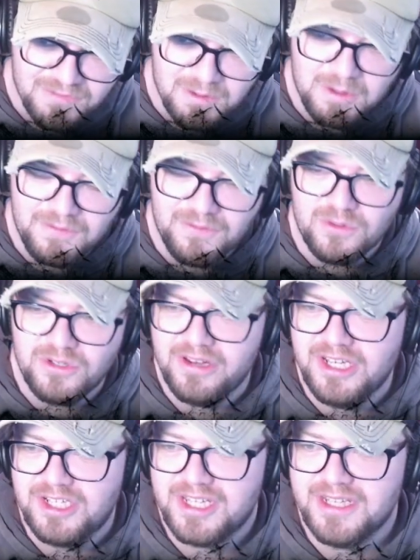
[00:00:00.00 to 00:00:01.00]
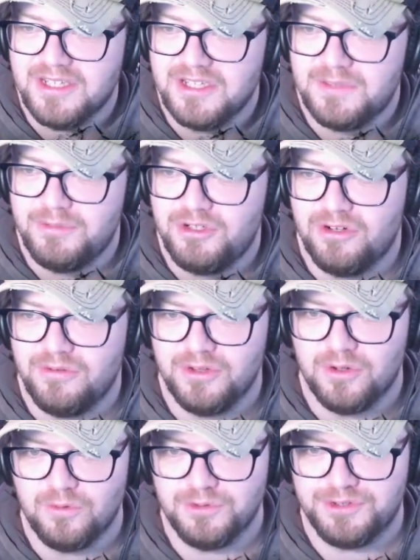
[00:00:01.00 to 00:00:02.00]
With four deranged killers patrolling the
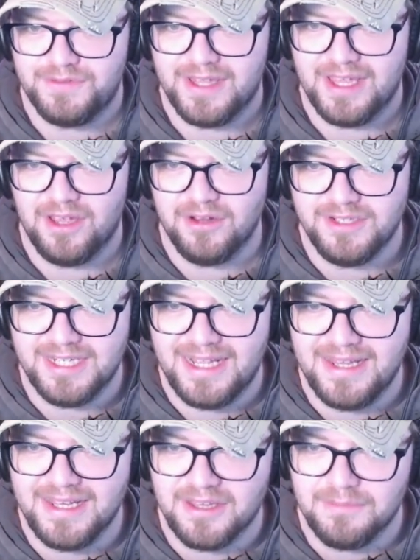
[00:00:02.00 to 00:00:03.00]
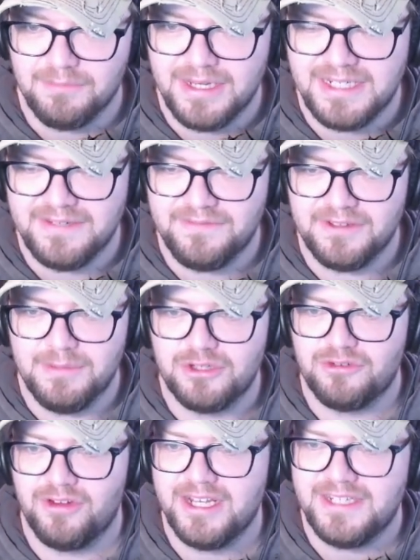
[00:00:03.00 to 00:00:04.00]
halls of their hotel and competing for the
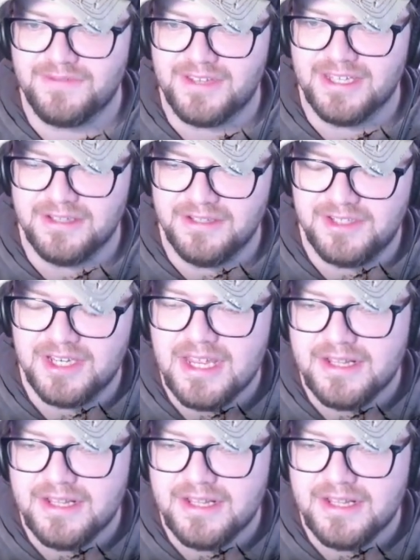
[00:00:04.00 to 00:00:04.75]
most creative kills,